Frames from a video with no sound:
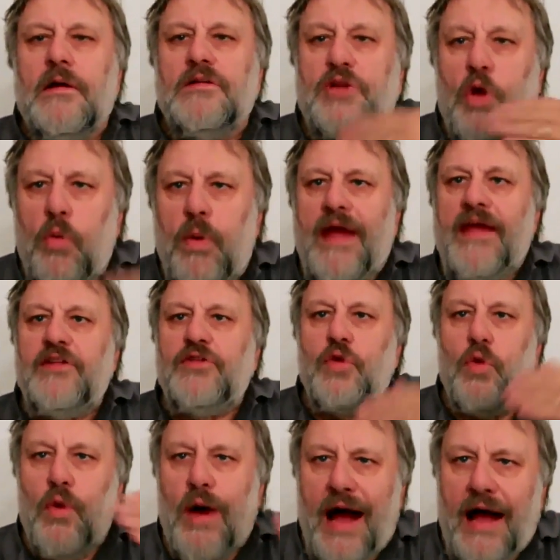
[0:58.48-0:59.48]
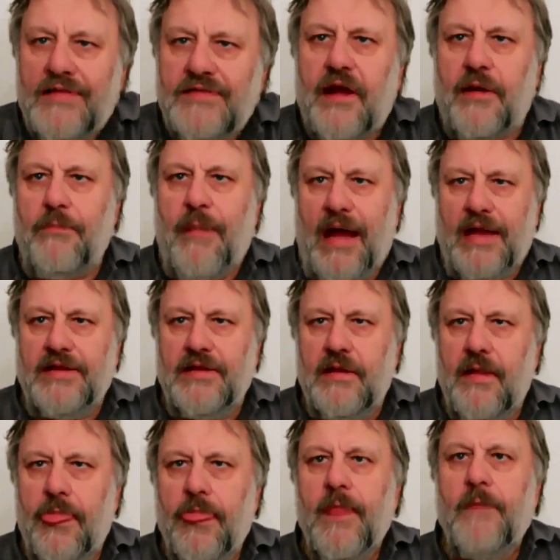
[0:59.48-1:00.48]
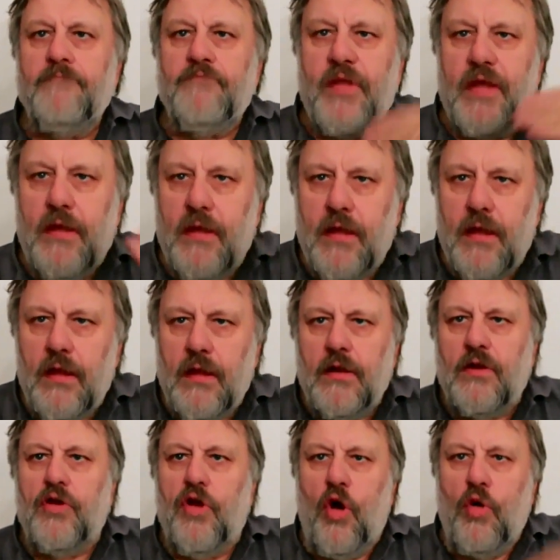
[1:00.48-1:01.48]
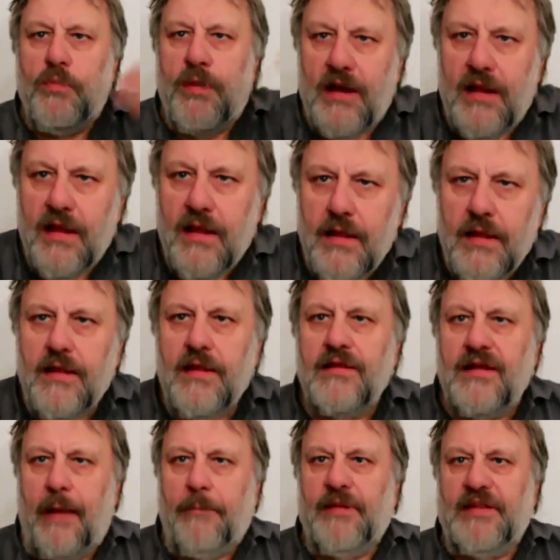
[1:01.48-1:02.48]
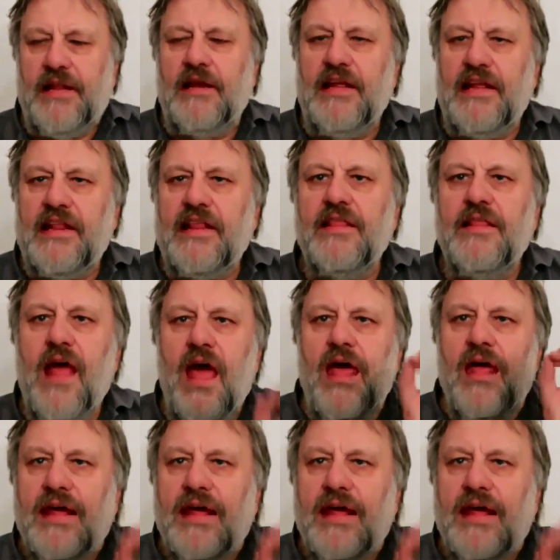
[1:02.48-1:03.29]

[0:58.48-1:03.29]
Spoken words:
The way to undermine global capitalism